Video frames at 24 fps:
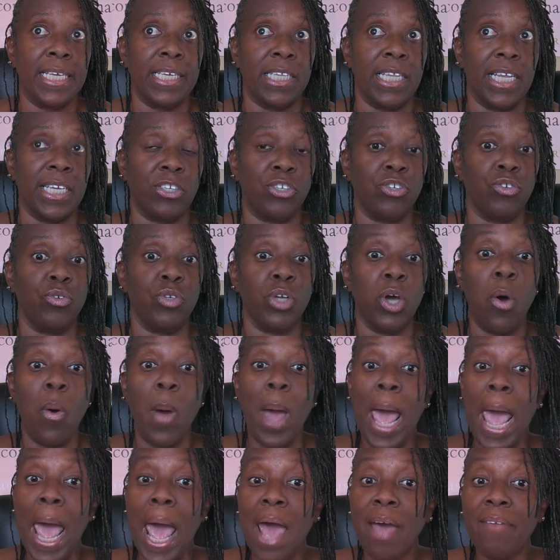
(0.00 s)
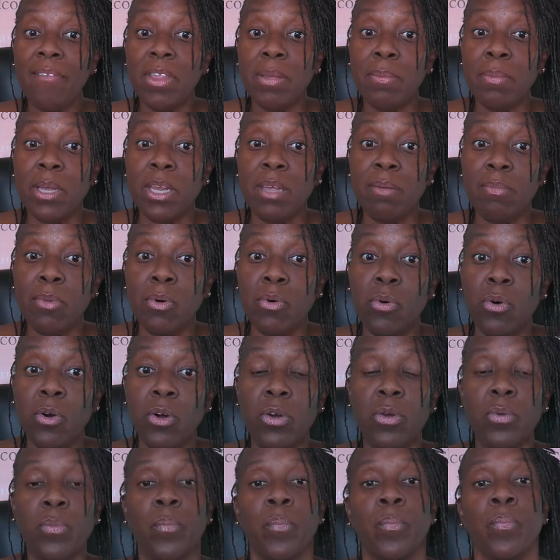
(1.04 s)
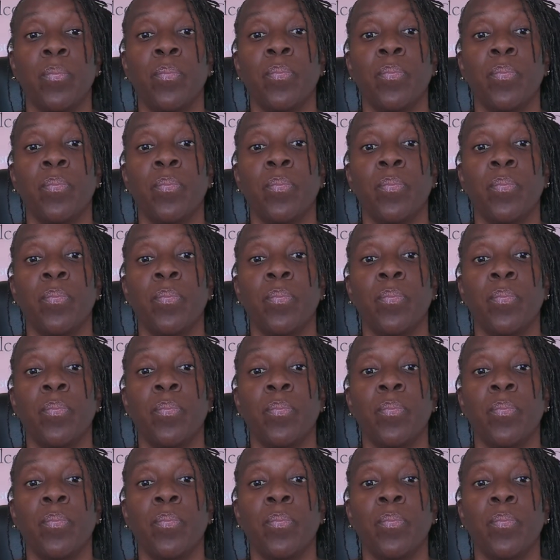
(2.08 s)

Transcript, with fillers: that you don't have them anymore,